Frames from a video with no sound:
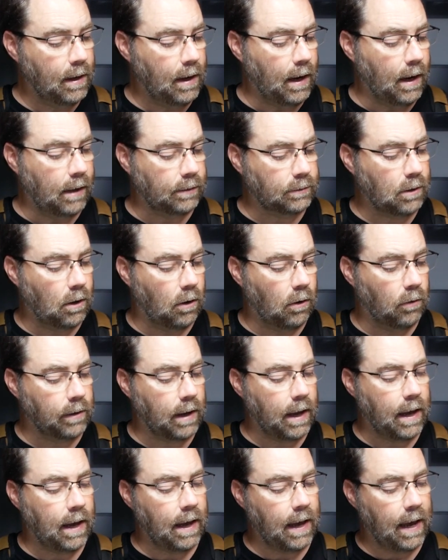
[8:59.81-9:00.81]
It's called
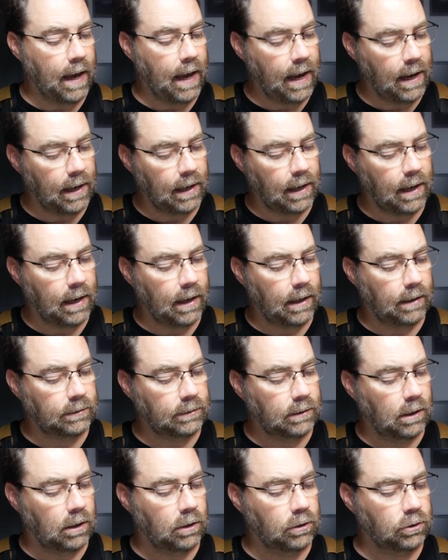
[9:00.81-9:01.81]
LA's
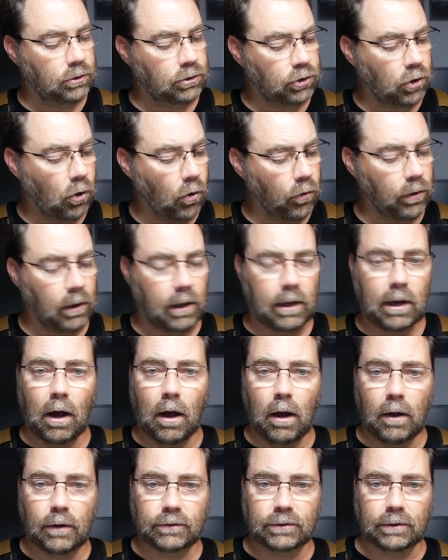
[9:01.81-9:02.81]
Totally
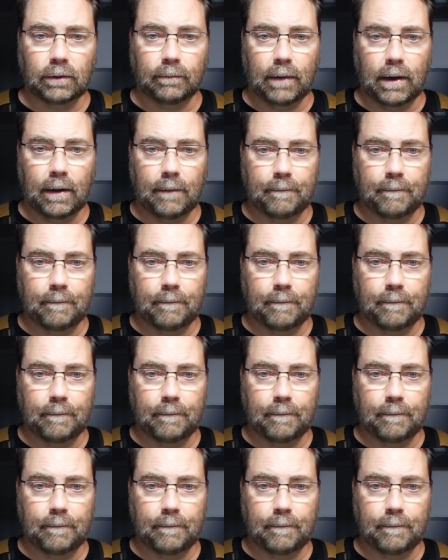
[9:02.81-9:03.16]
Awesome.